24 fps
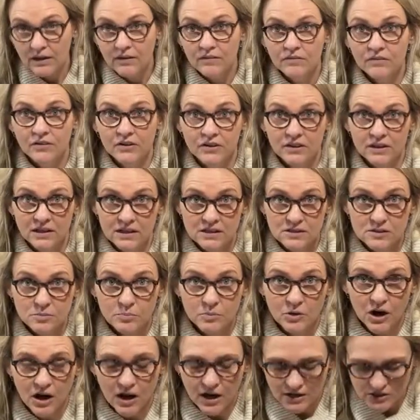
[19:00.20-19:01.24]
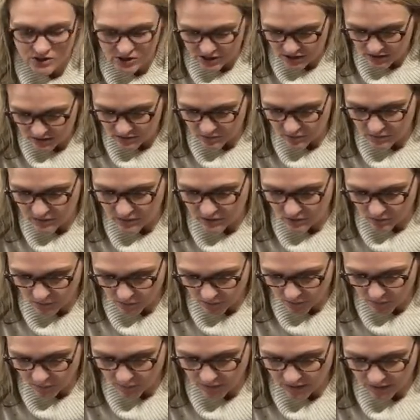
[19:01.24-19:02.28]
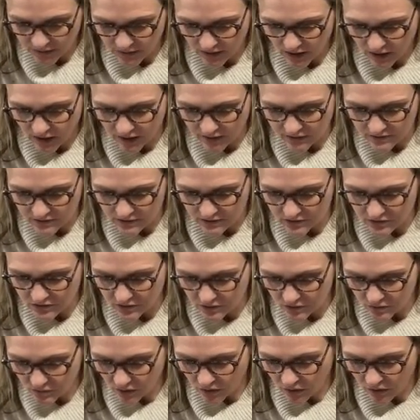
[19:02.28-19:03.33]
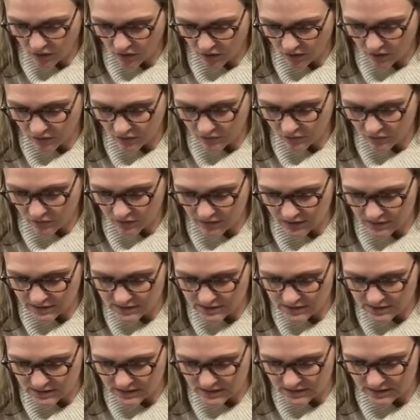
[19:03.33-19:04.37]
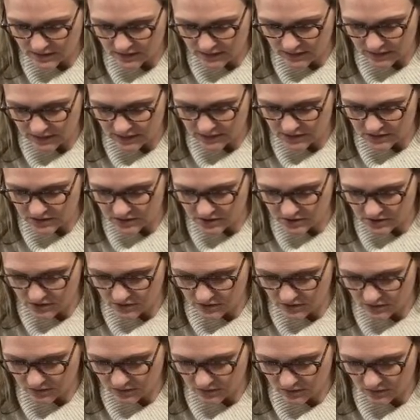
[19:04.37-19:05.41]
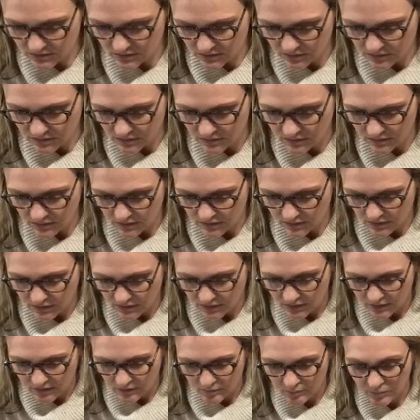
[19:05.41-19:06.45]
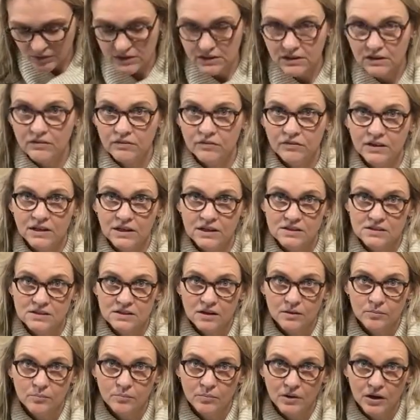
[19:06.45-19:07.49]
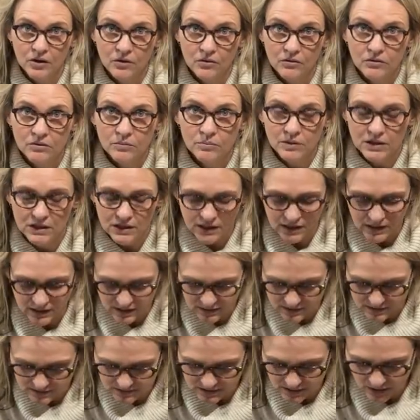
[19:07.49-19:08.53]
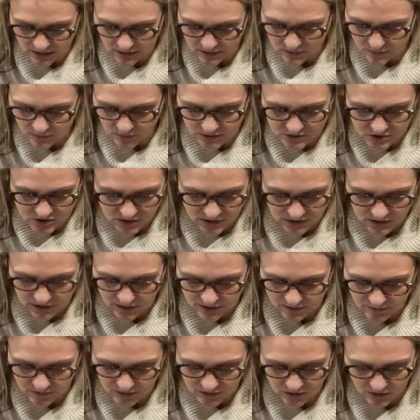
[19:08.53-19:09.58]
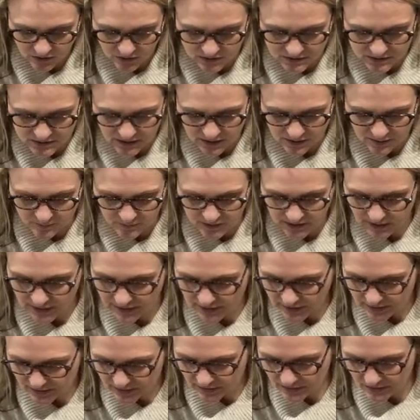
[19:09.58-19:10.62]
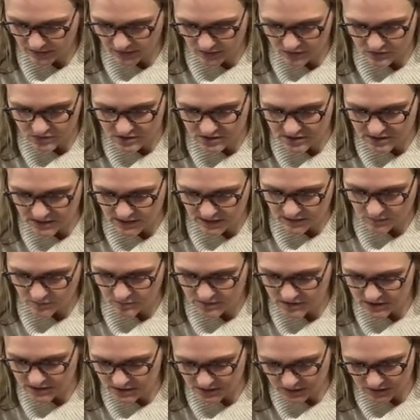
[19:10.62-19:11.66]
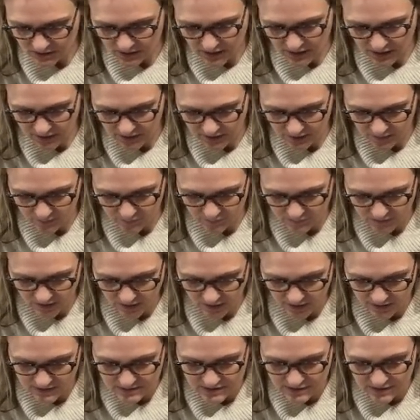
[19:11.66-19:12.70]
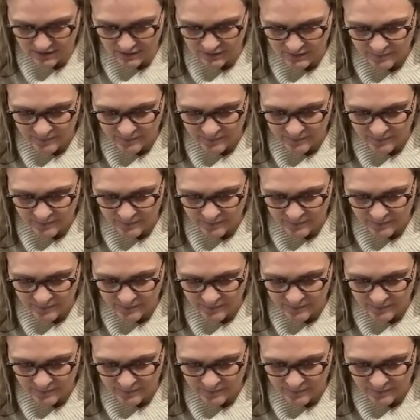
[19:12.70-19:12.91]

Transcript: for this project with the quilt weight cotton, you are going to need to put the fleece on both because otherwise you're going to have a hard time getting those seams to line up nice.